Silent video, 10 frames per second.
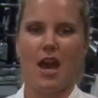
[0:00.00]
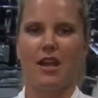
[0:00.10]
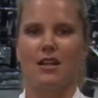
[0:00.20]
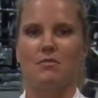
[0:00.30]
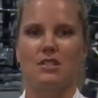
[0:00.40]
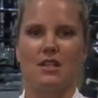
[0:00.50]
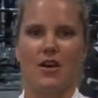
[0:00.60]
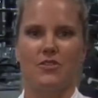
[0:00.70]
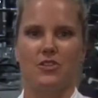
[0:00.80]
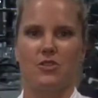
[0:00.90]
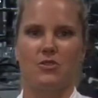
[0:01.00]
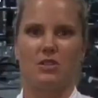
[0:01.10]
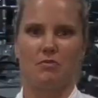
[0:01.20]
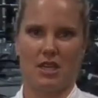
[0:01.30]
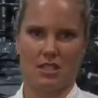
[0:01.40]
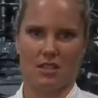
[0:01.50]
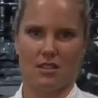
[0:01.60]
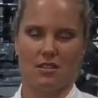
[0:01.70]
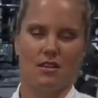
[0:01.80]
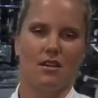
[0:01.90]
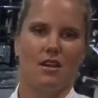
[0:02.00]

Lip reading: and it comes down to some basics.